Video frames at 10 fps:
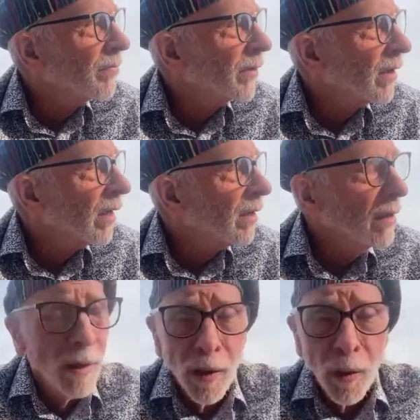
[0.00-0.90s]
I forget,
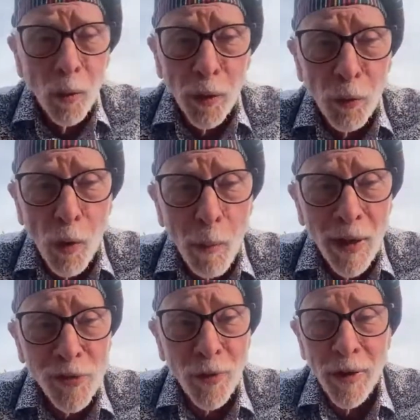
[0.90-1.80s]
where the
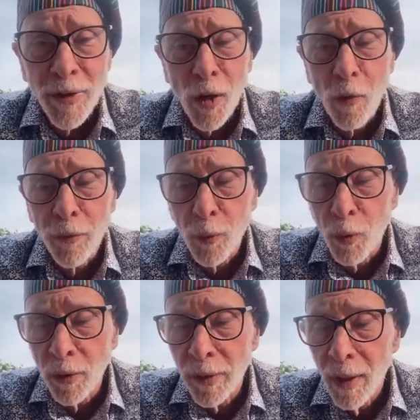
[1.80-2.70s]
robots try to take over
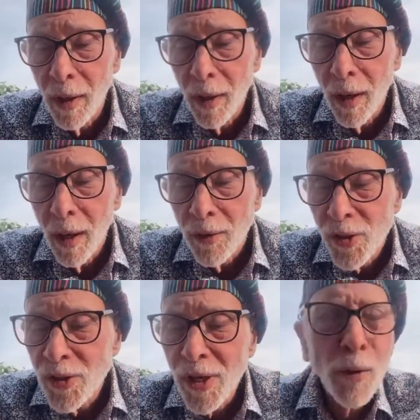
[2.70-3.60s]
the world.
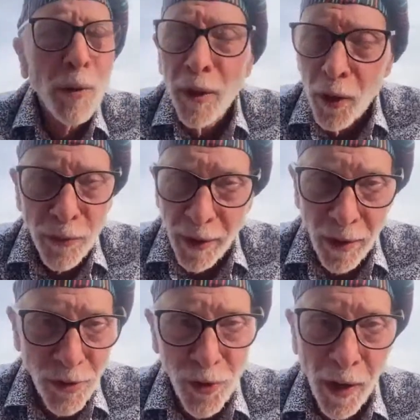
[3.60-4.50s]
Geez, I really don't
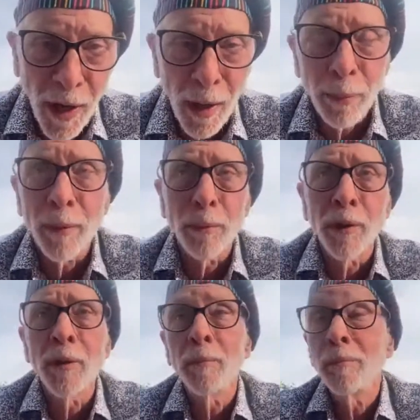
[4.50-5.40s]
think that's going to happen,
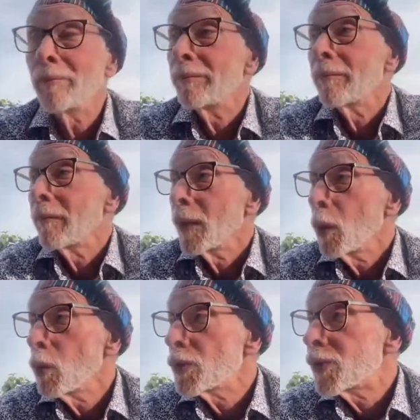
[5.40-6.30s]
but
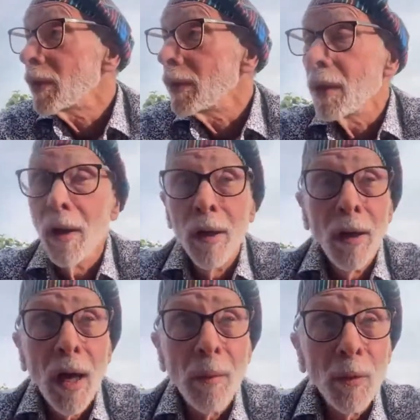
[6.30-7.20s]
we'll see.
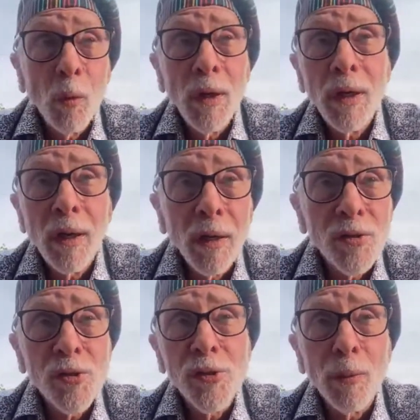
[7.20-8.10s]
I mean,
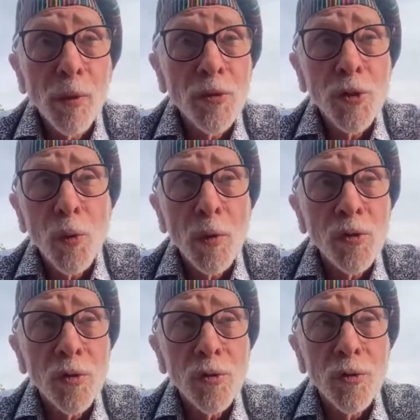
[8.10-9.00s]
it's a similar
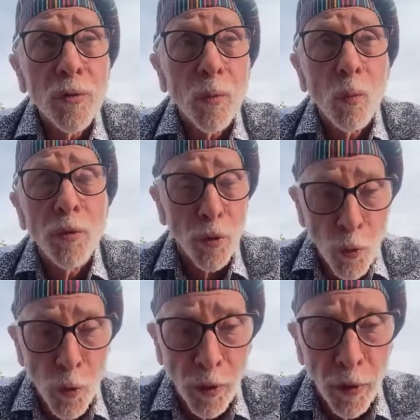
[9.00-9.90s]
situation
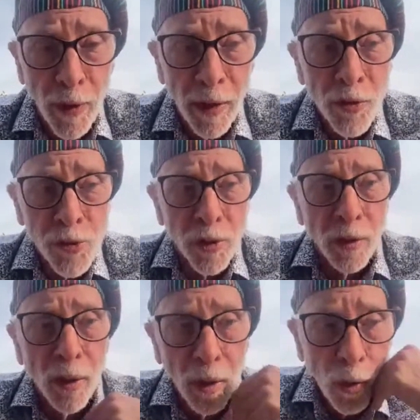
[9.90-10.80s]
to nuclear
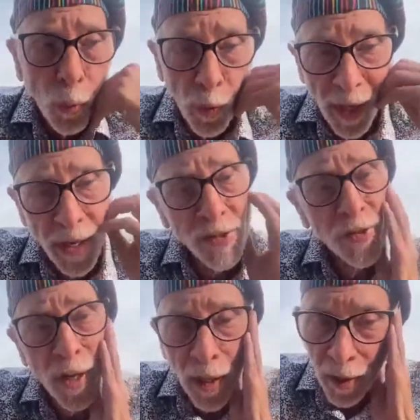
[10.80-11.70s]
energy. When
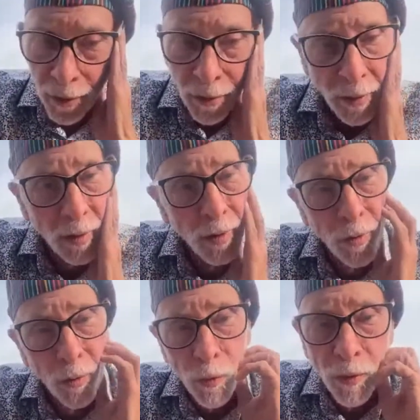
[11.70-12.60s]
Einstein
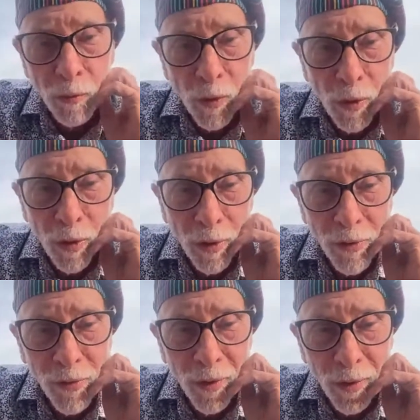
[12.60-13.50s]

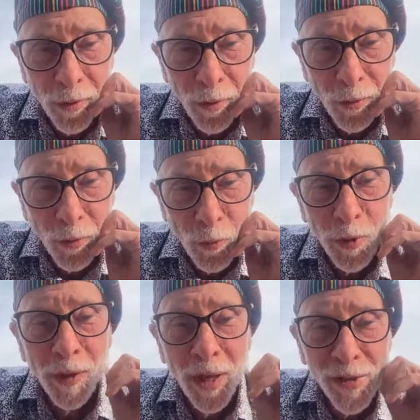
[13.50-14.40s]
realized
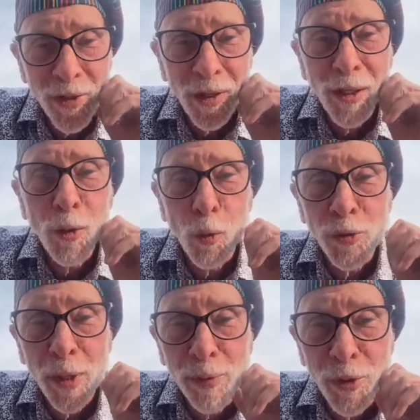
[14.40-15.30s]
that
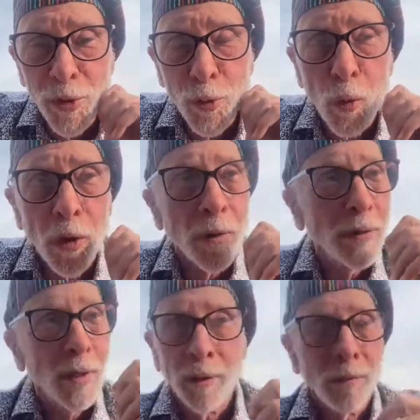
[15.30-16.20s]
equals MC
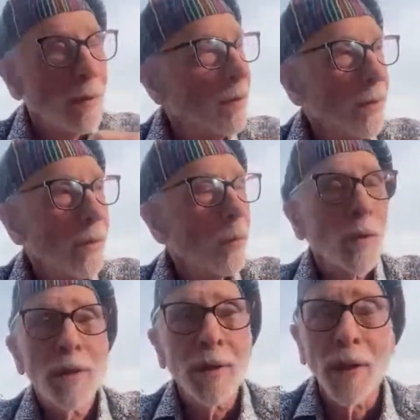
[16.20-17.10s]
squared, and then
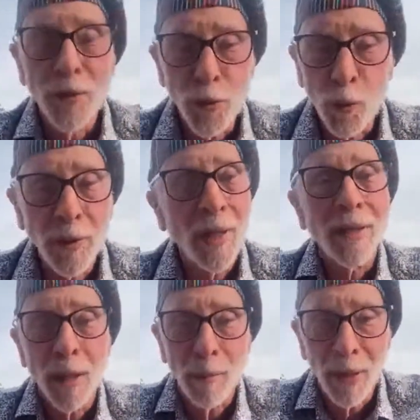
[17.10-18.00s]
what do they do with
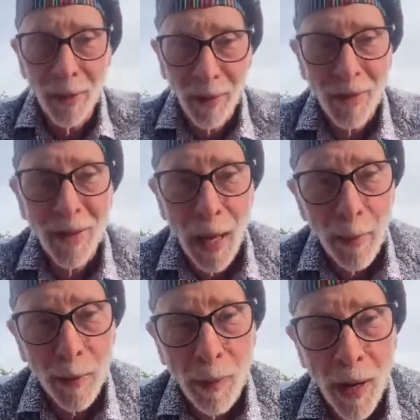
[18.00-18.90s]
that? They make
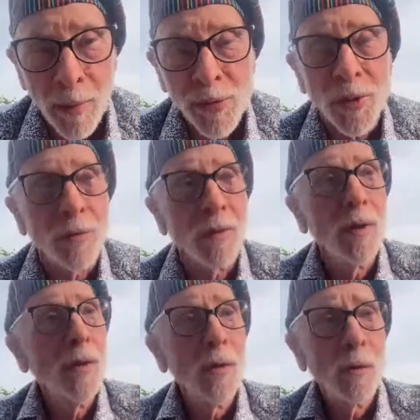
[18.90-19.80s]
atomic bombs. The
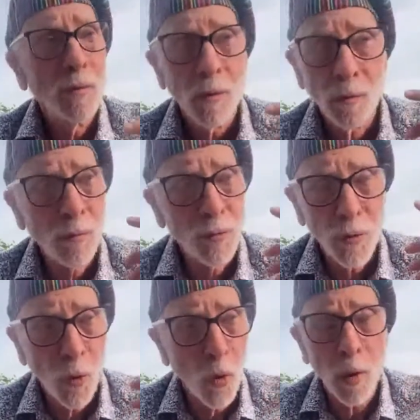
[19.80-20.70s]

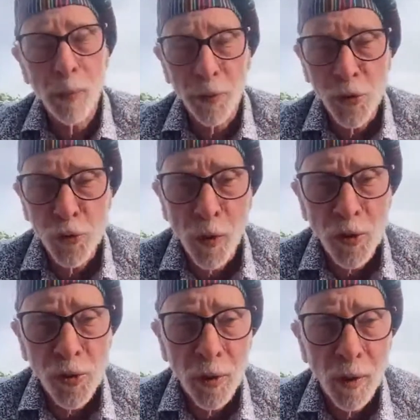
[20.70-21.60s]
horrible
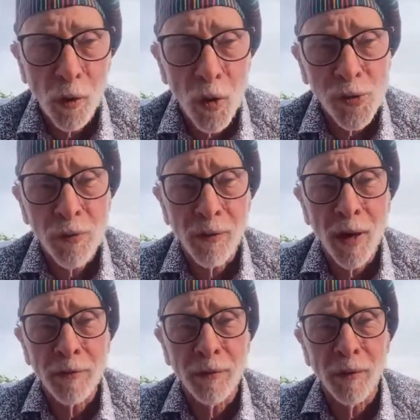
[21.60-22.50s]
destruction and loss of
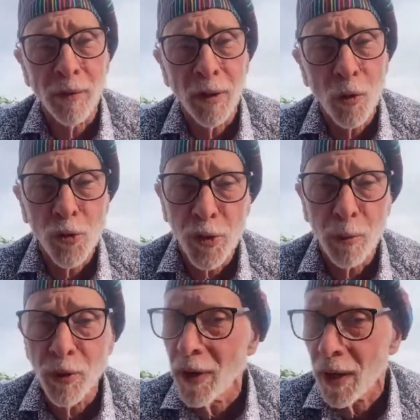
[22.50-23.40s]
life in
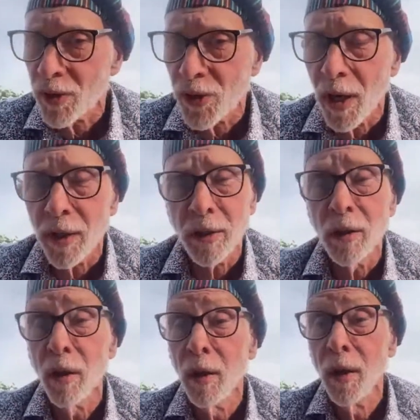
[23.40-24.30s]
Hiroshima and
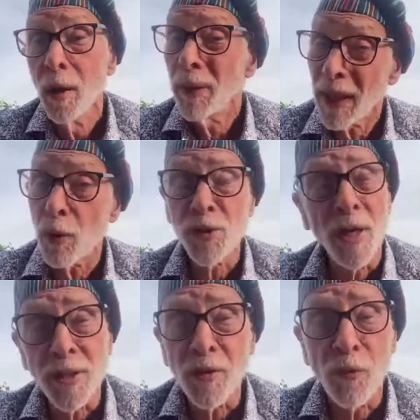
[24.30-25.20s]
Nagasaki. But that was
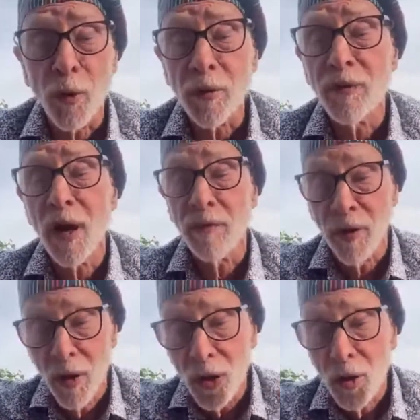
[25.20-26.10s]

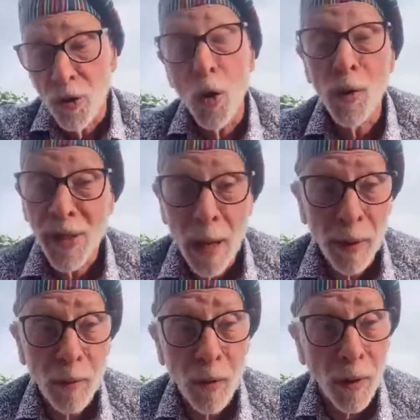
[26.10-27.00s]
1945. No
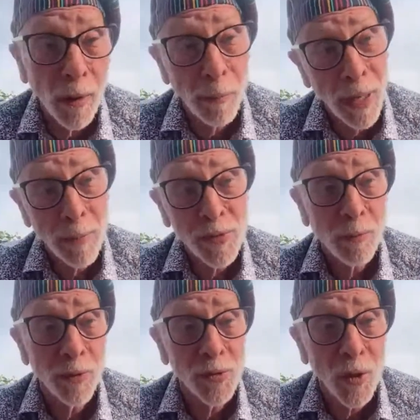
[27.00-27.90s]
atomic
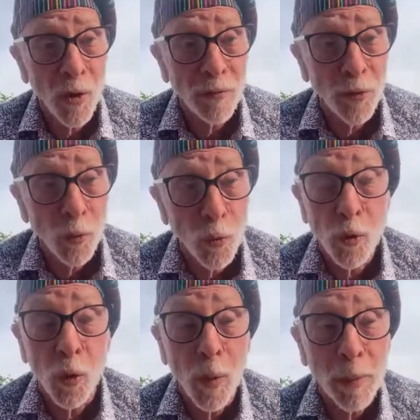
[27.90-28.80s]
bombs have been set off. No
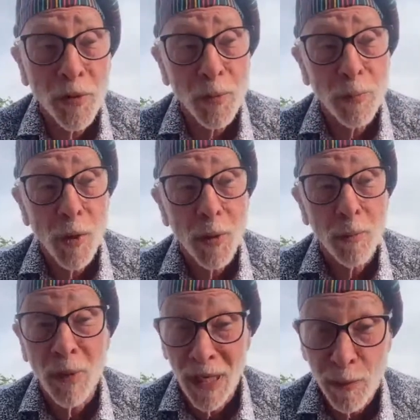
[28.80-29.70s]
nuclear weapons
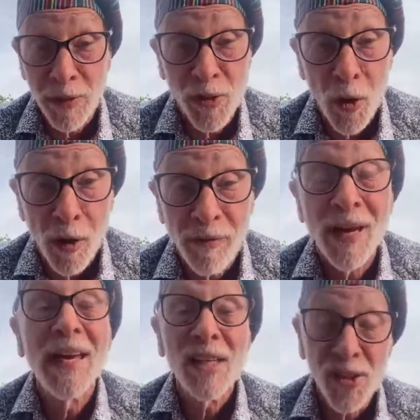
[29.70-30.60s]
has been set
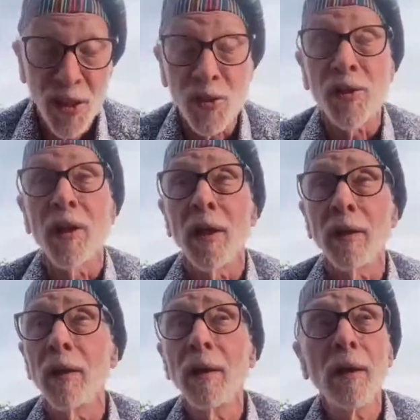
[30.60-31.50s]
off since then.